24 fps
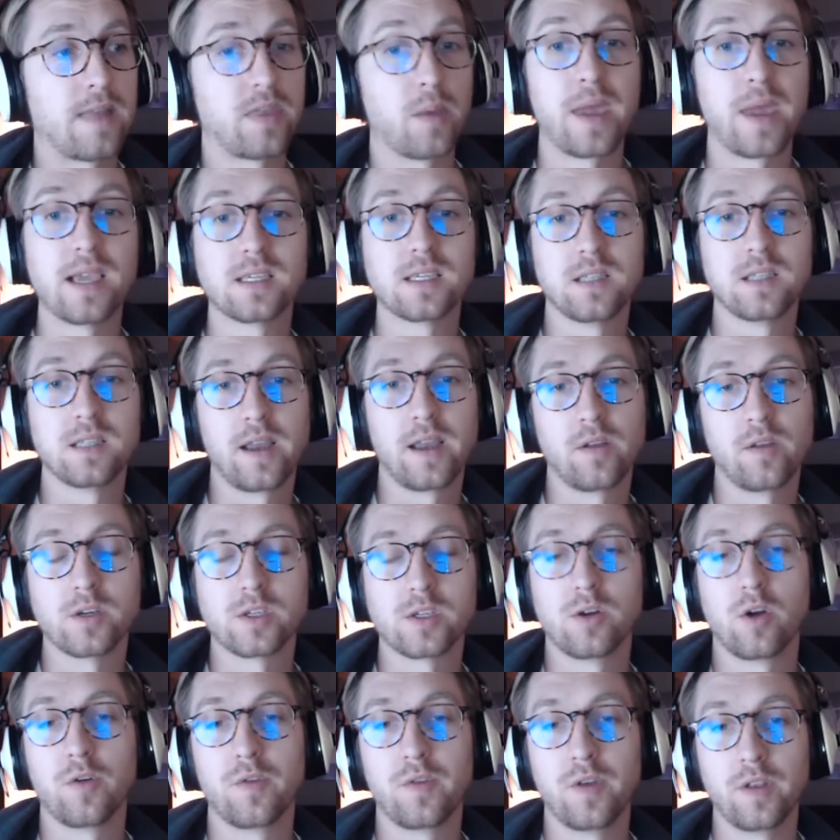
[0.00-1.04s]
at the base layer,
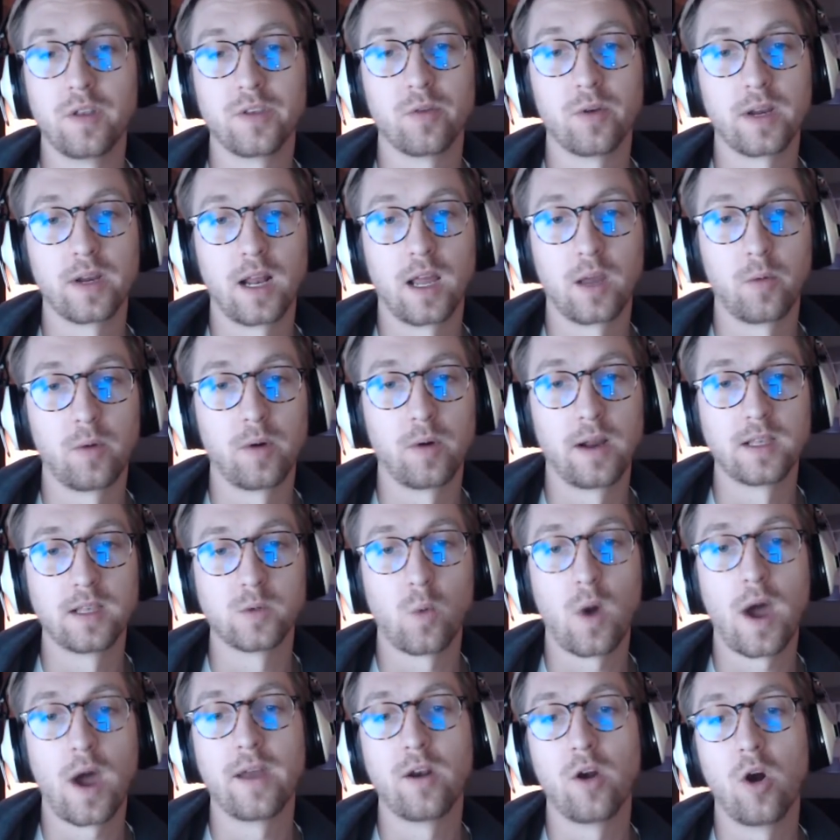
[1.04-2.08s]
there's no filtering.
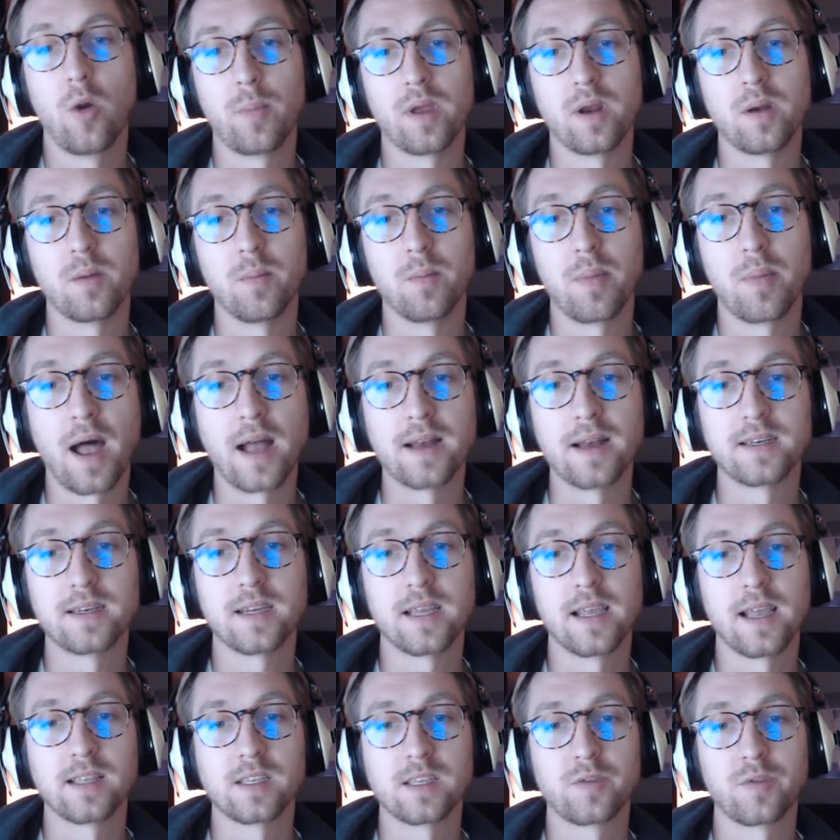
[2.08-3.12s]
It's wide open, but
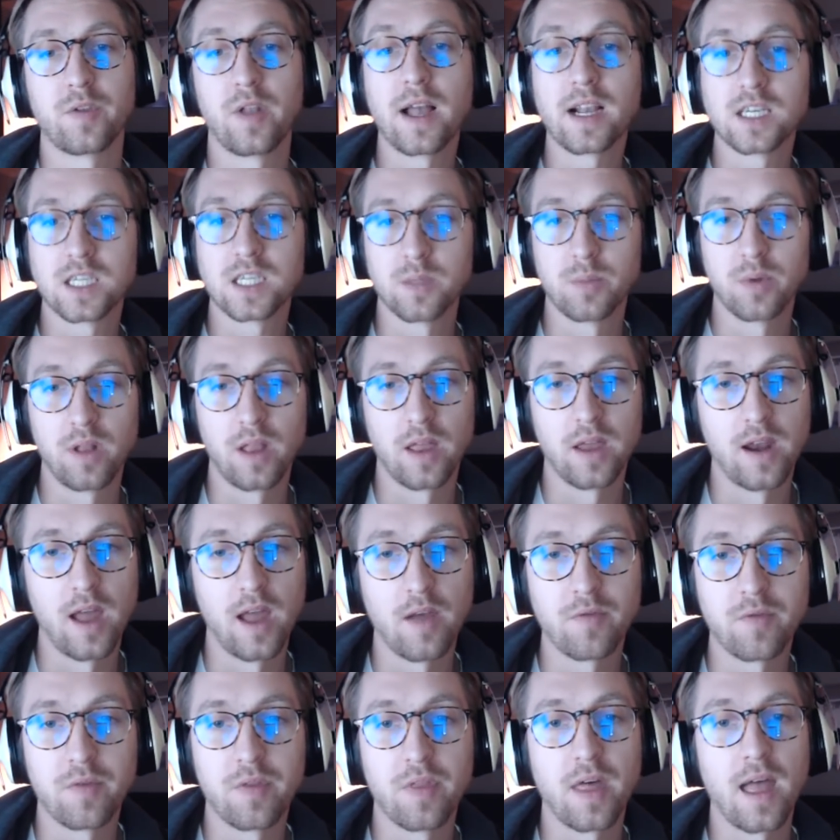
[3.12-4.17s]
it's flexible
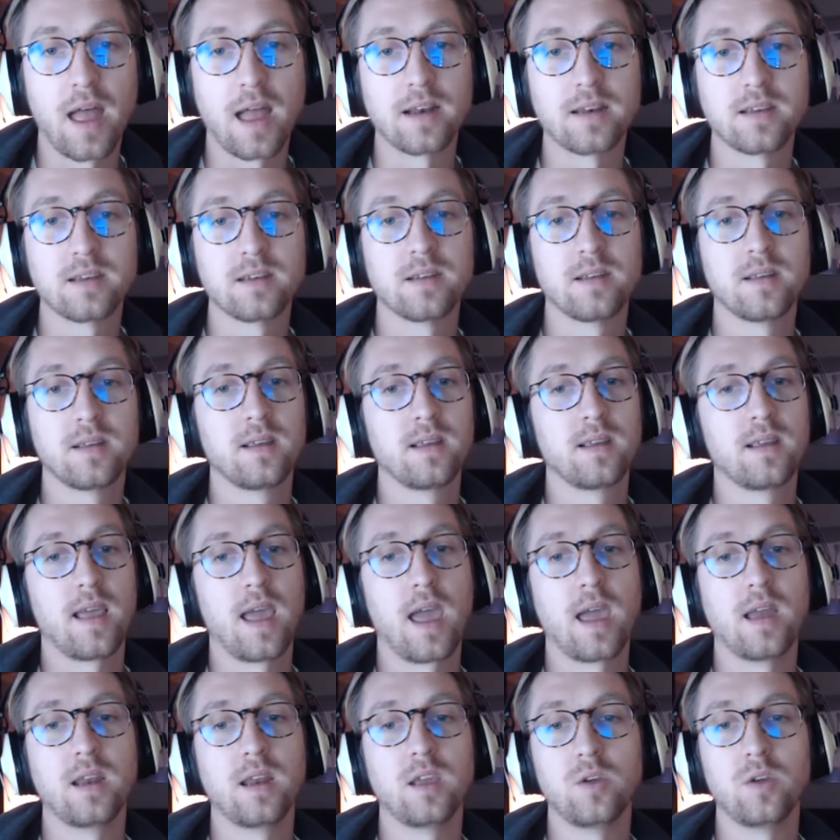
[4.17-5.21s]
enough that
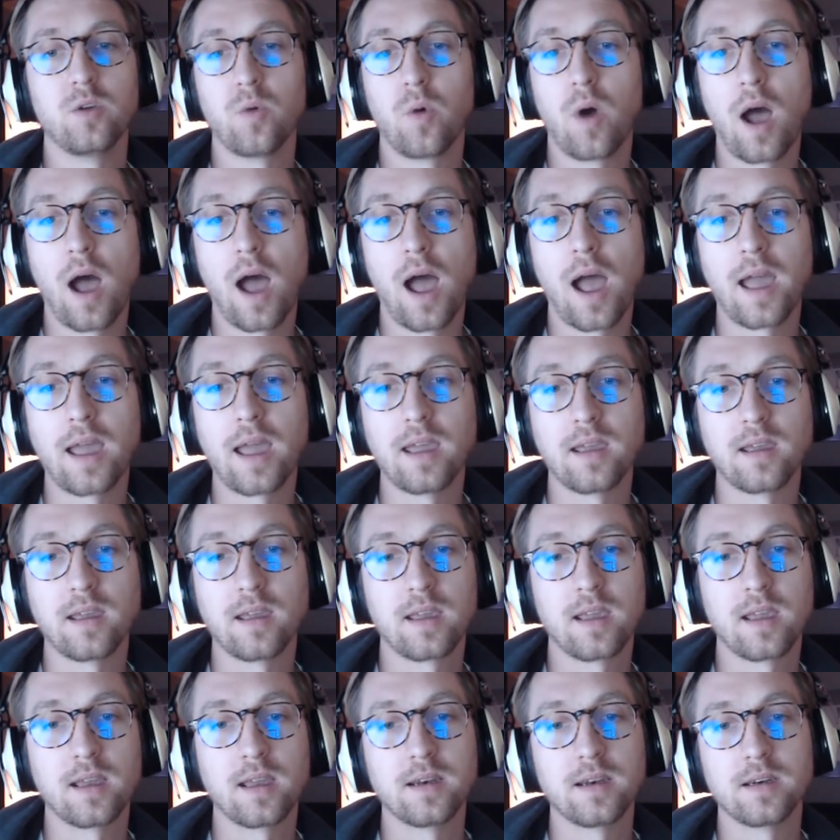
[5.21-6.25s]
any UI
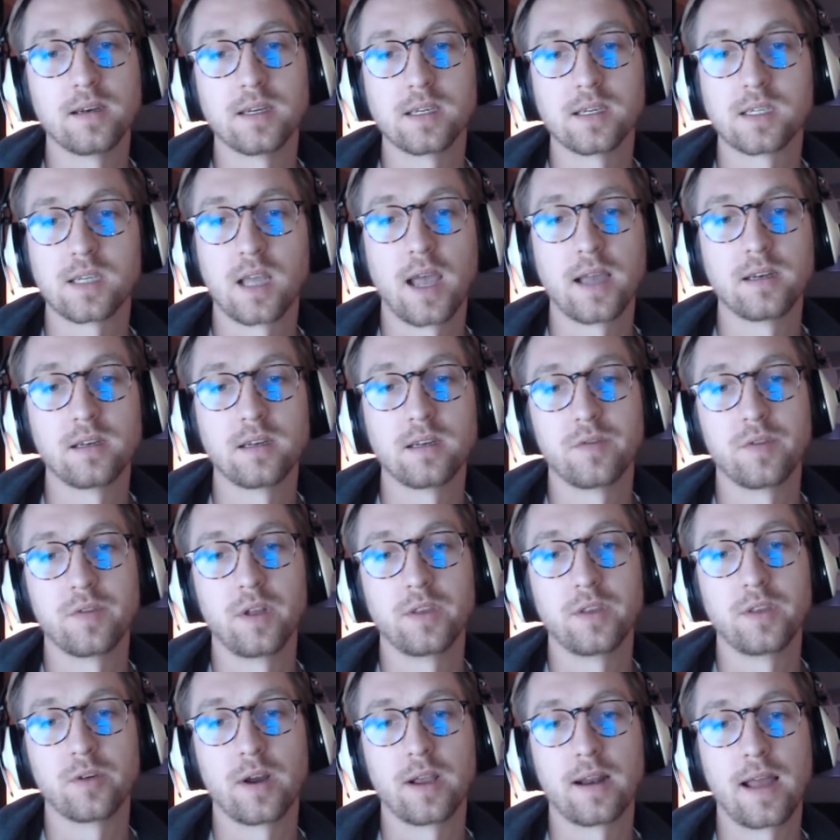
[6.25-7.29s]
can decide to
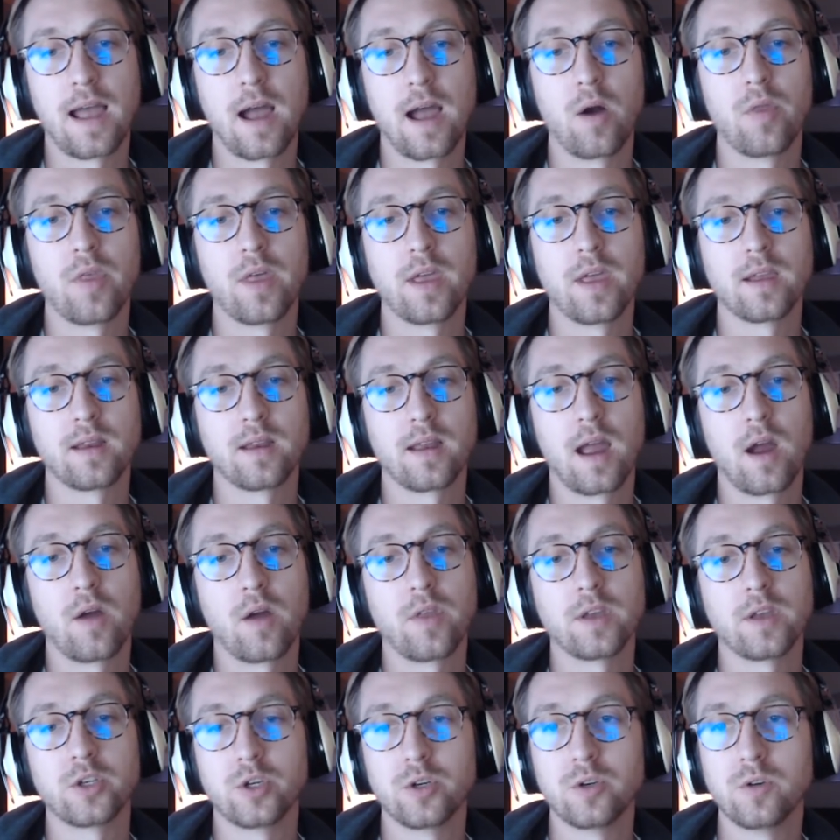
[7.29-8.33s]
filter at how they
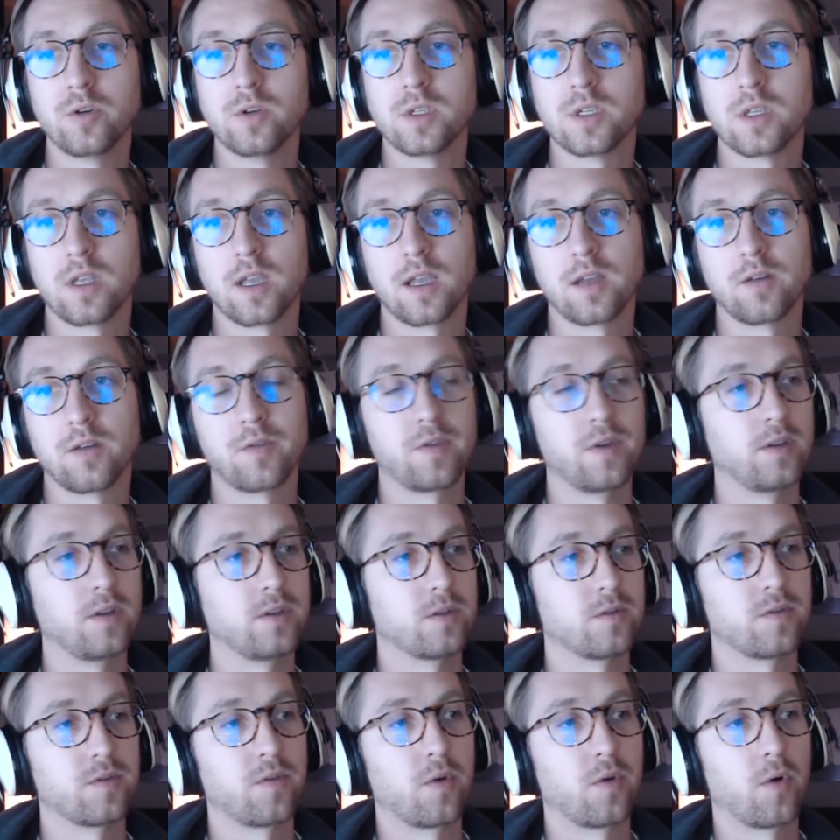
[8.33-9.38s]
choose. They can
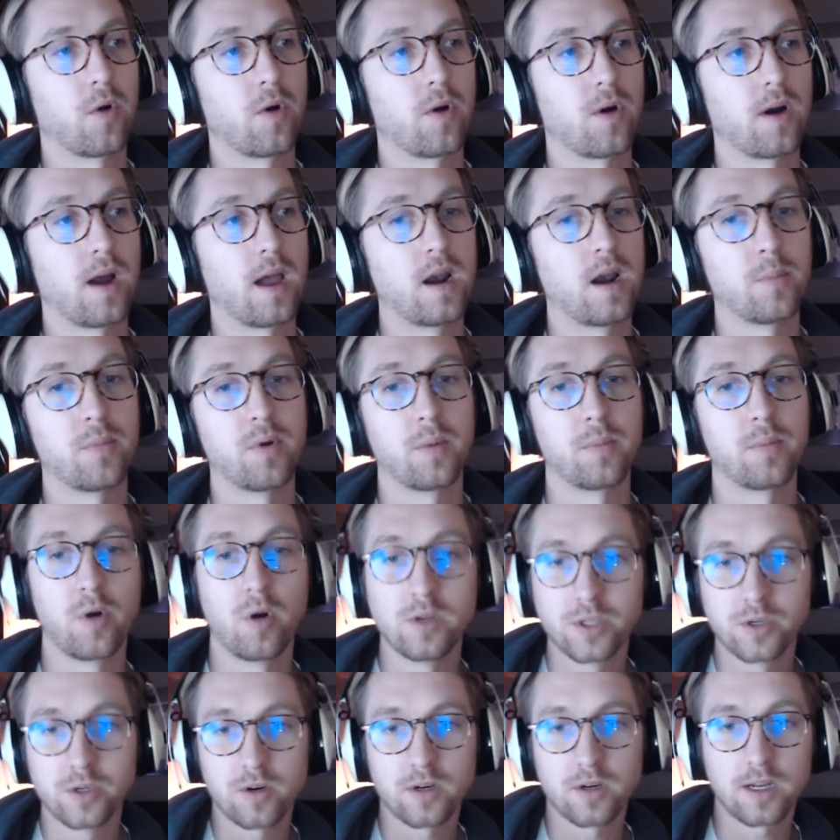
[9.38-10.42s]
filter for a
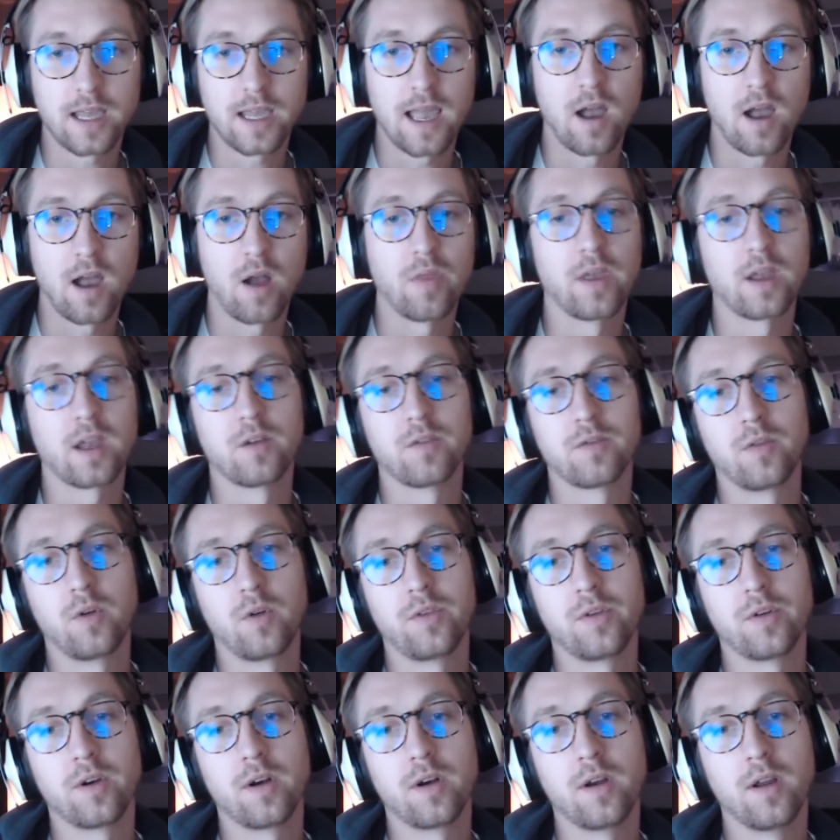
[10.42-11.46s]
proposer account. They can
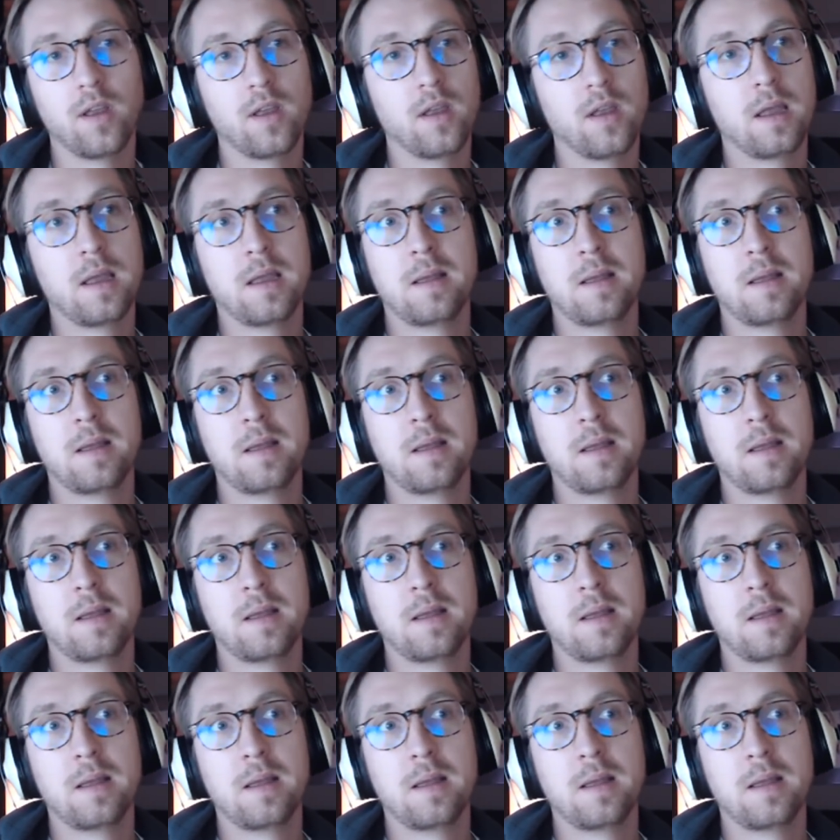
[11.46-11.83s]
filter